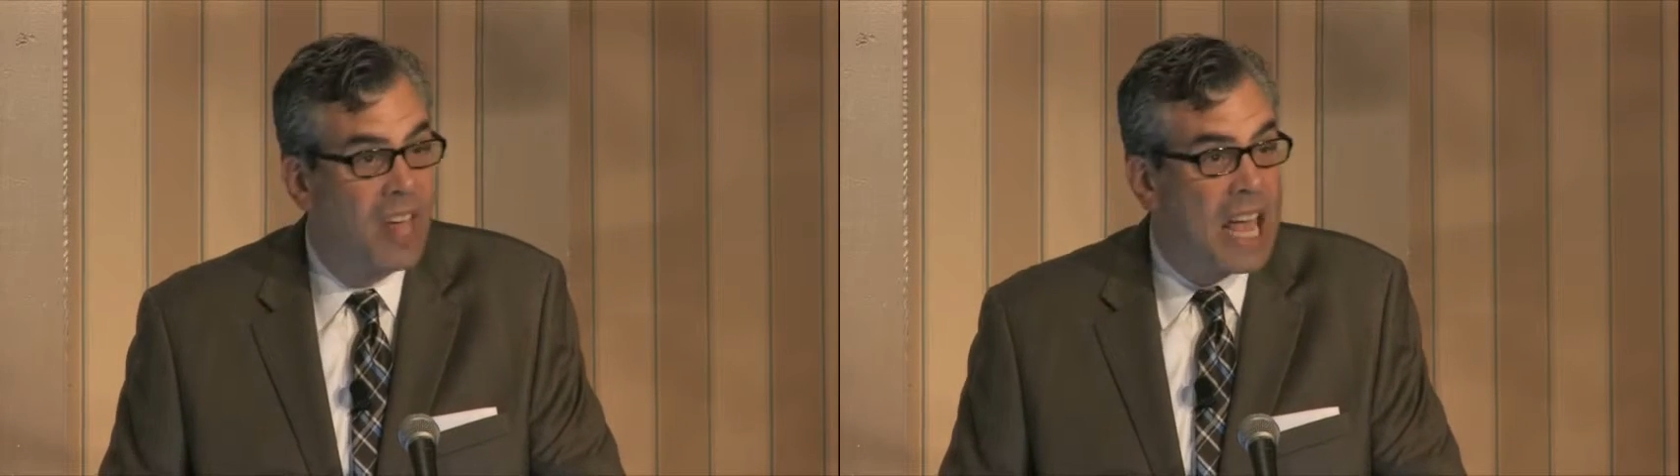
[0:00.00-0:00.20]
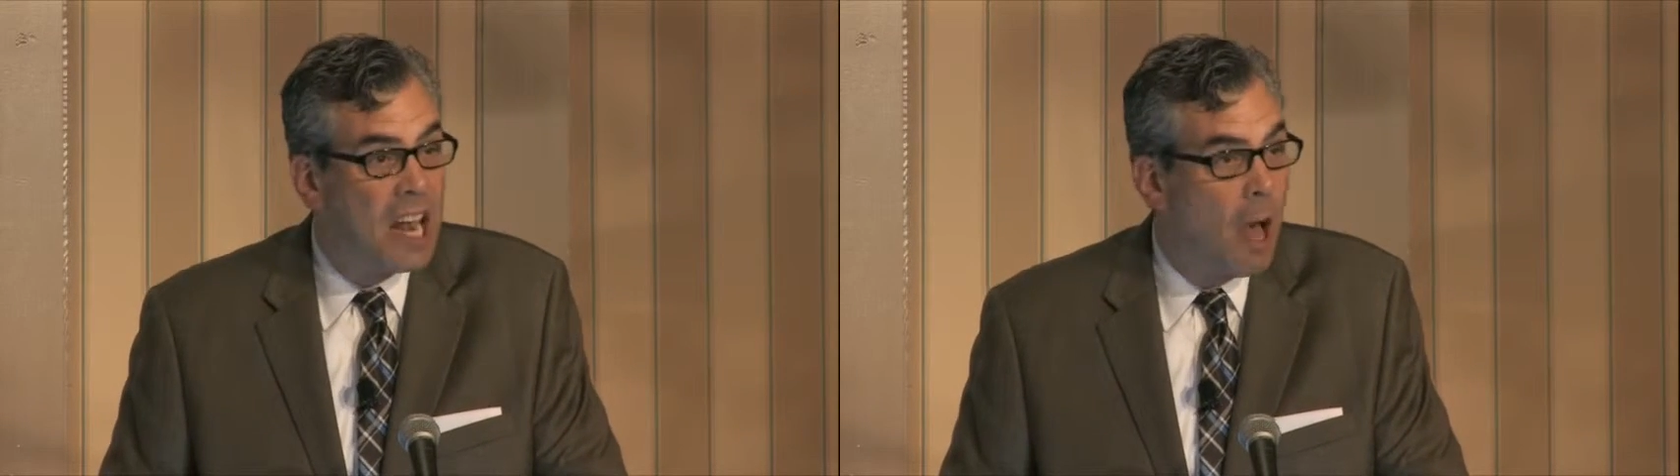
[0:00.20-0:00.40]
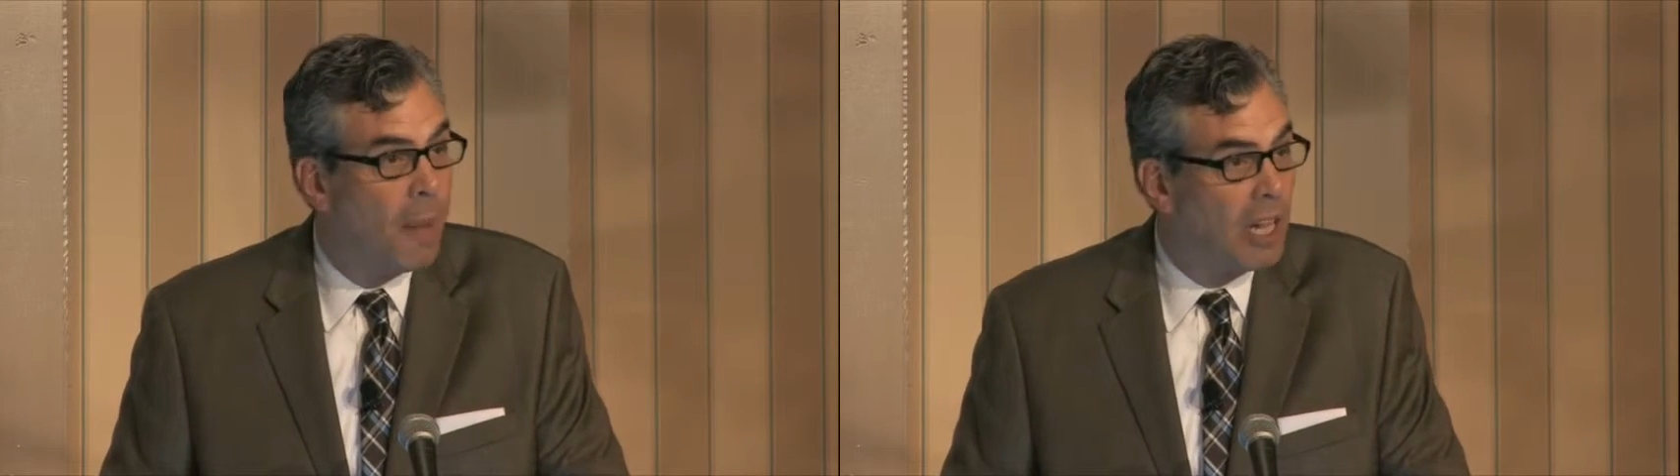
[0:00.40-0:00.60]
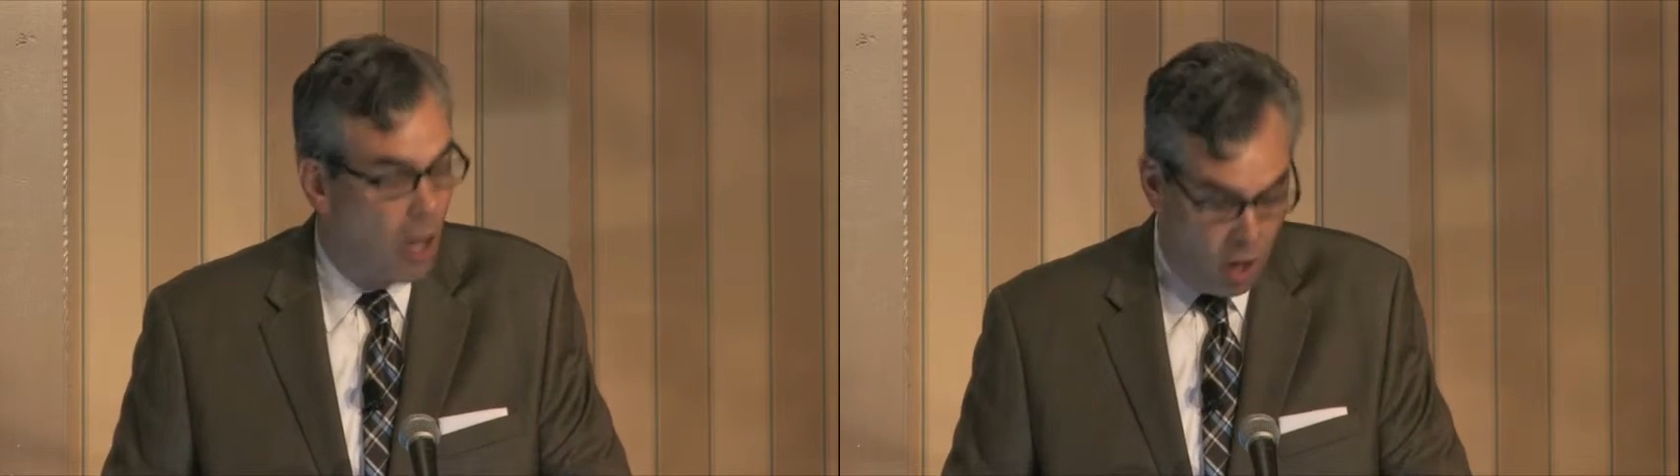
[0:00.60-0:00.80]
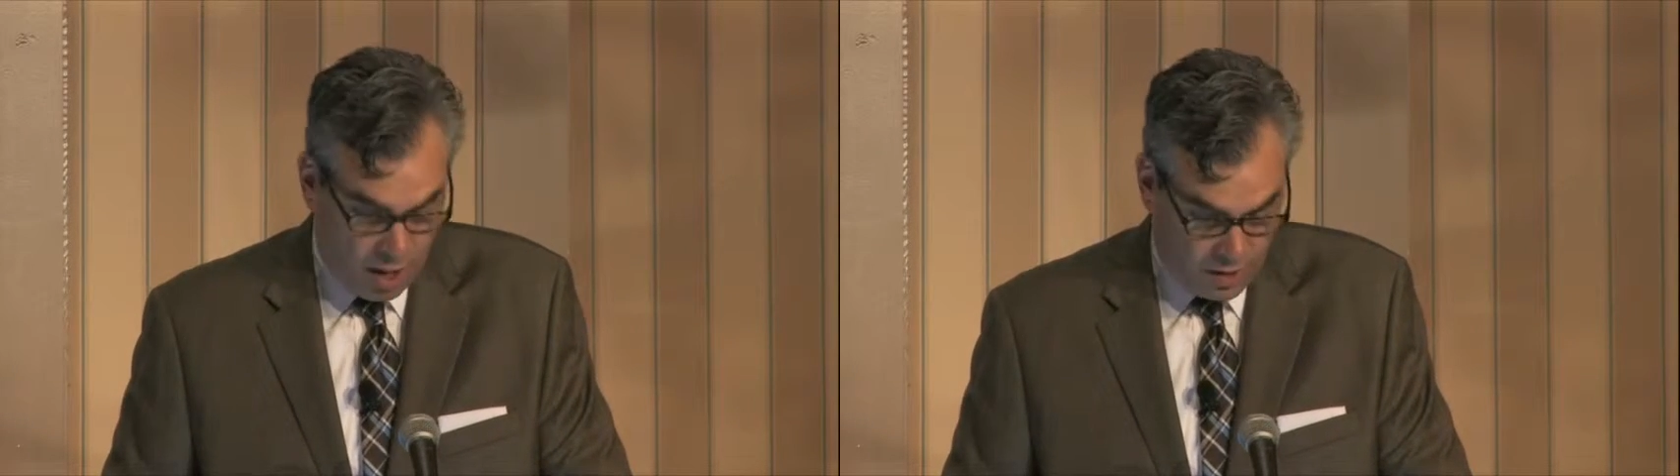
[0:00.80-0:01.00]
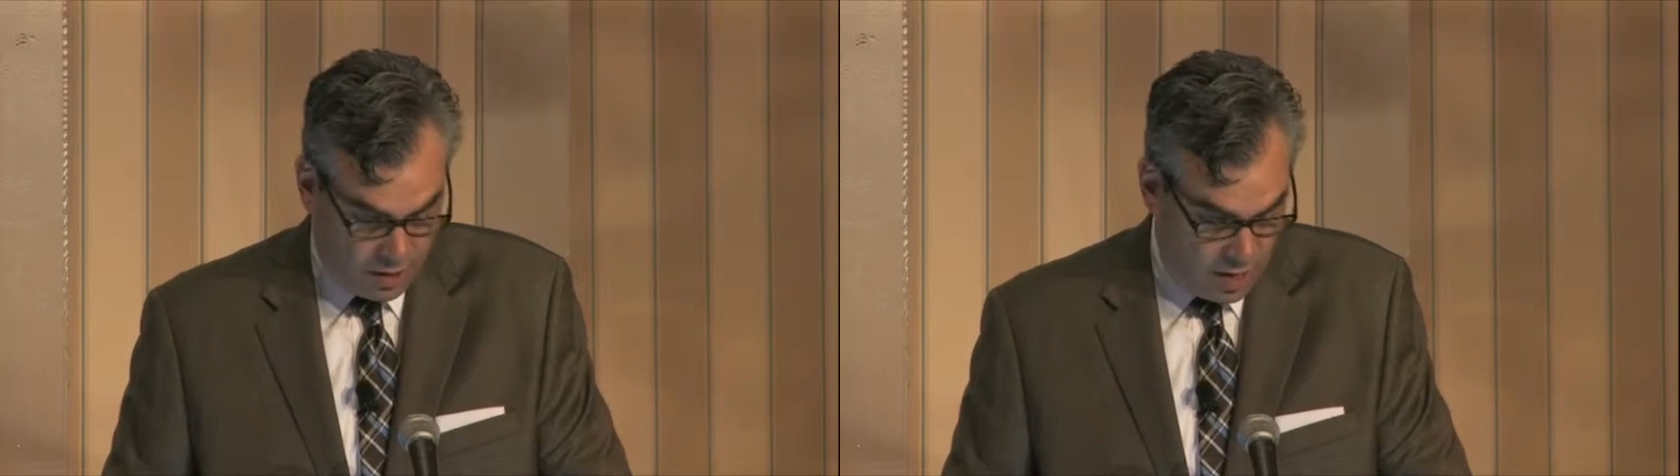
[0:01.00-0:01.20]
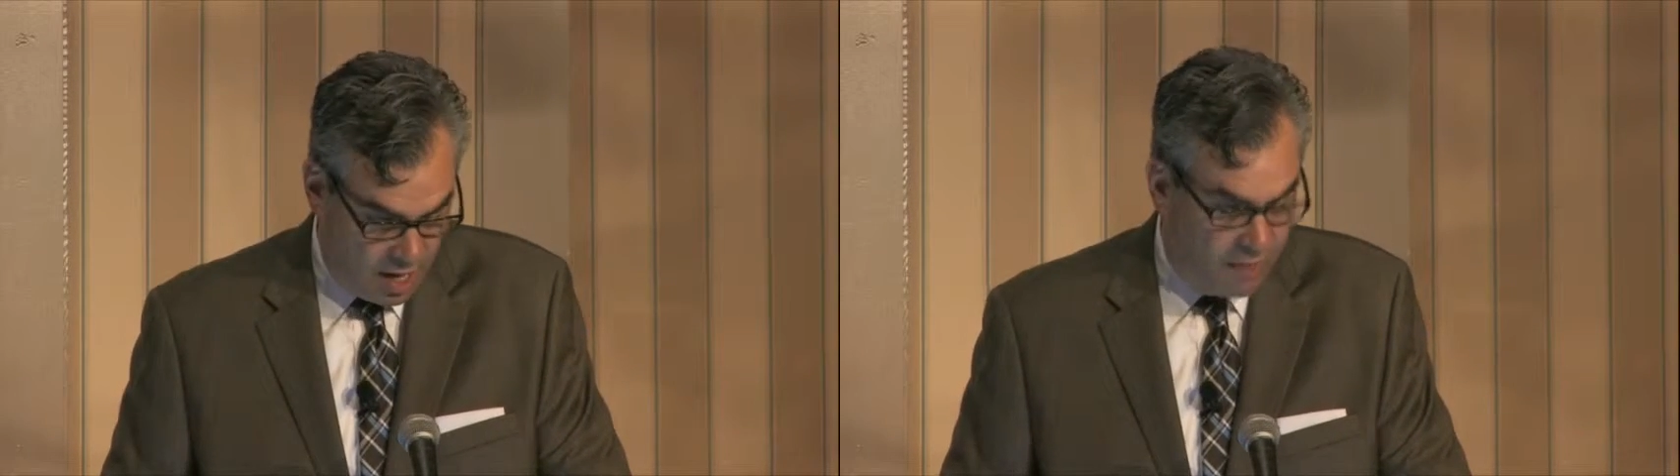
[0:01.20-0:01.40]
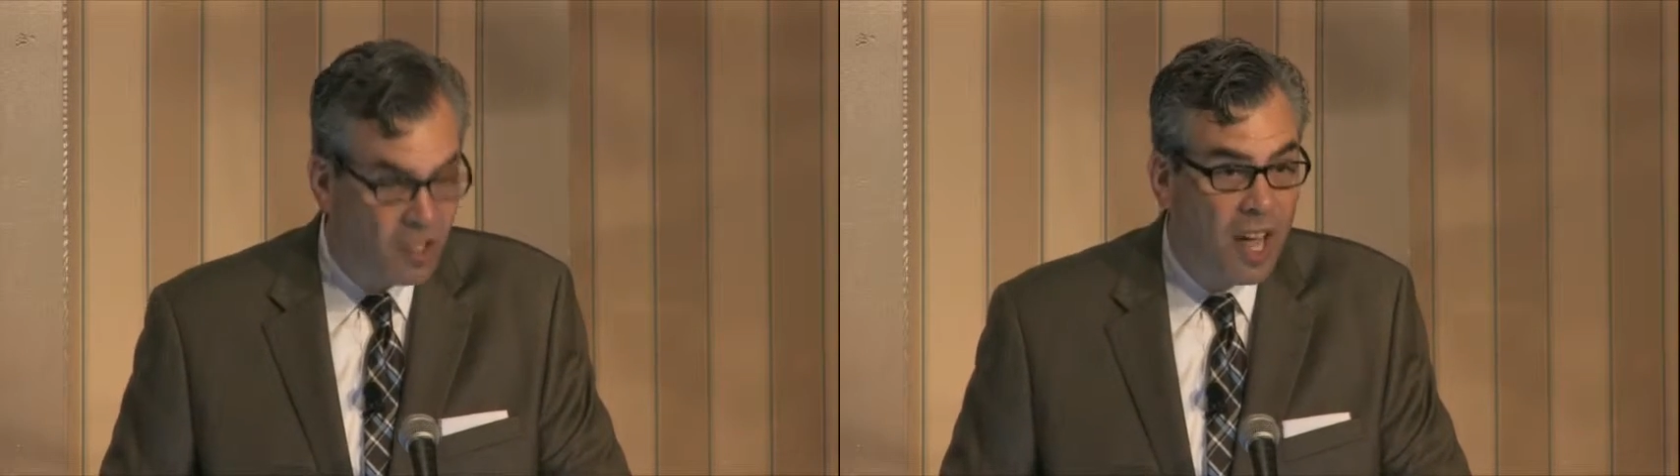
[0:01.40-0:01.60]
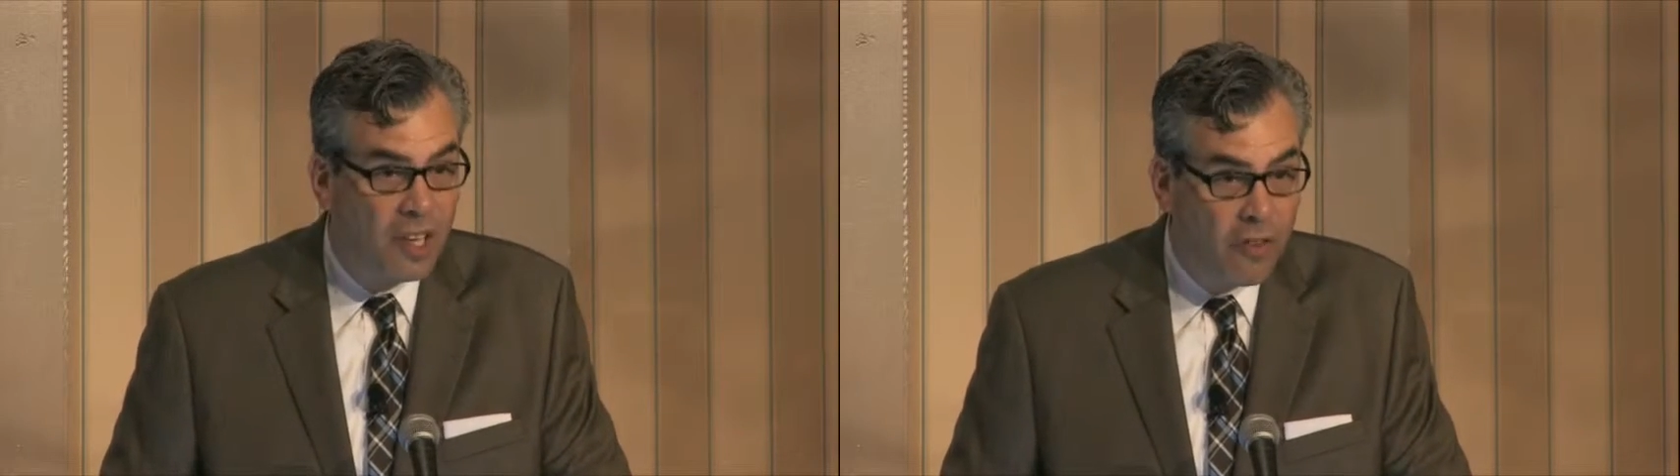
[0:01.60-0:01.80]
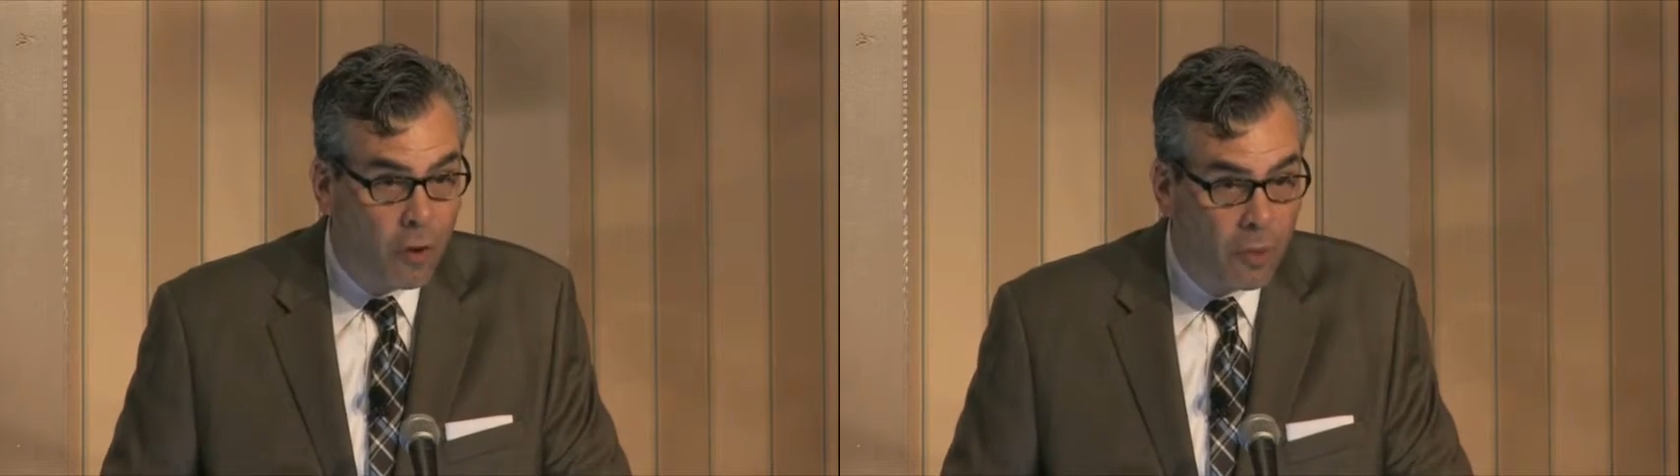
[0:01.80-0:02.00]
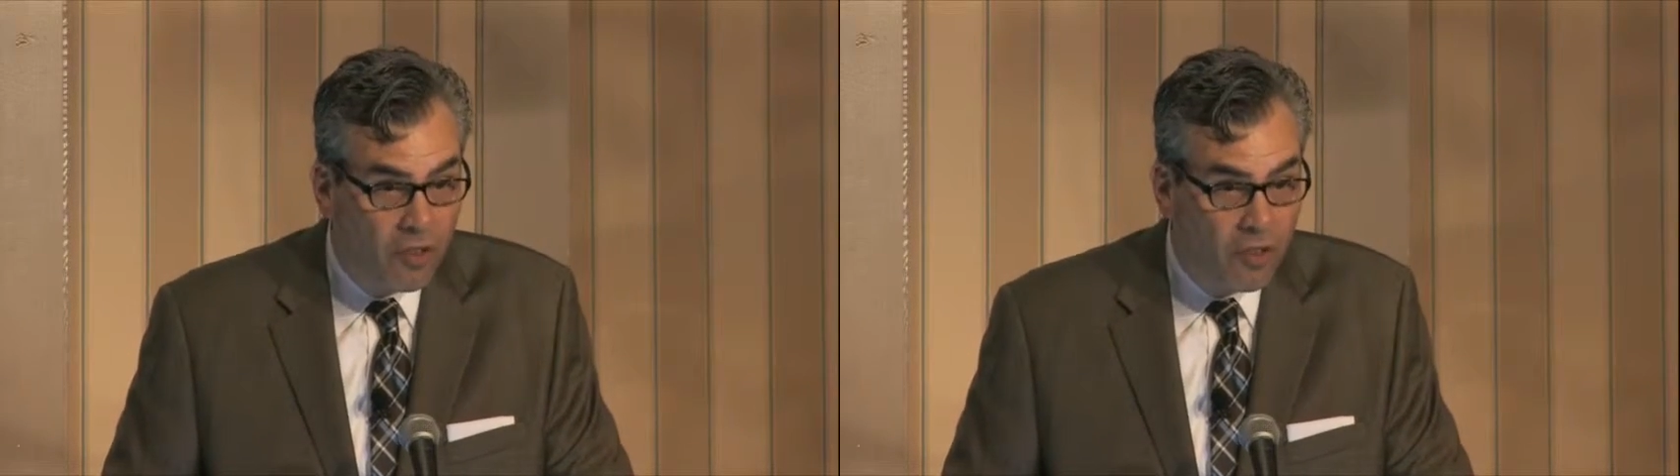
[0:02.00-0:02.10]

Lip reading: The Economic Laws of Scientific